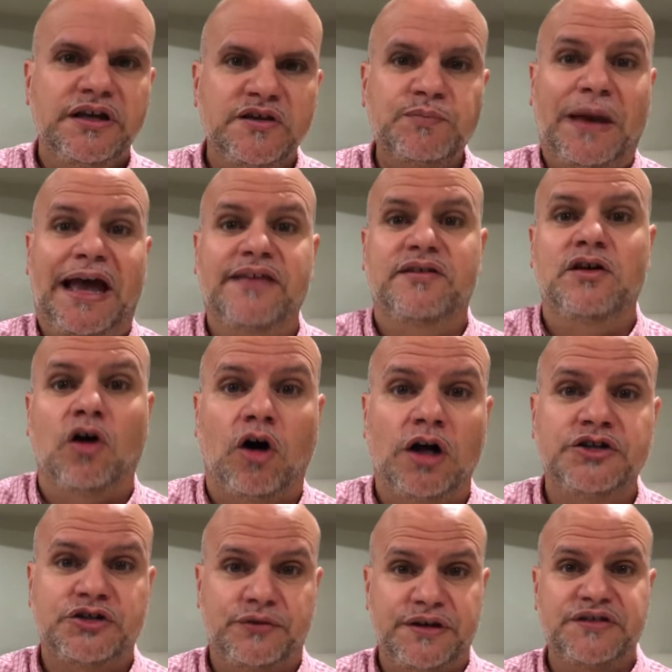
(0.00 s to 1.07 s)
passing on
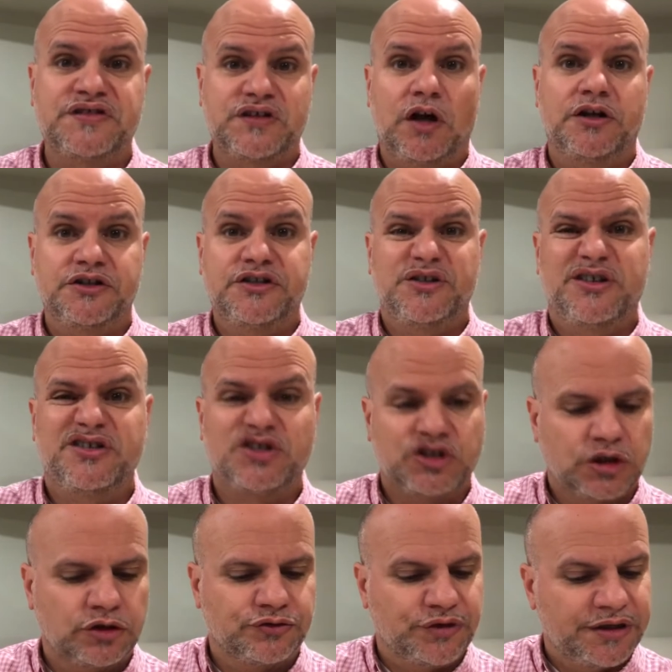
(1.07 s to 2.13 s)
to his son, to his
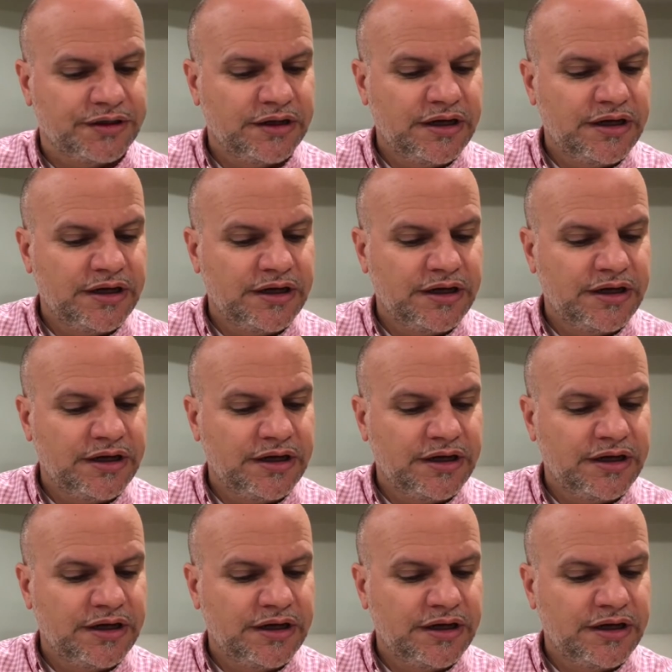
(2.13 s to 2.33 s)
children.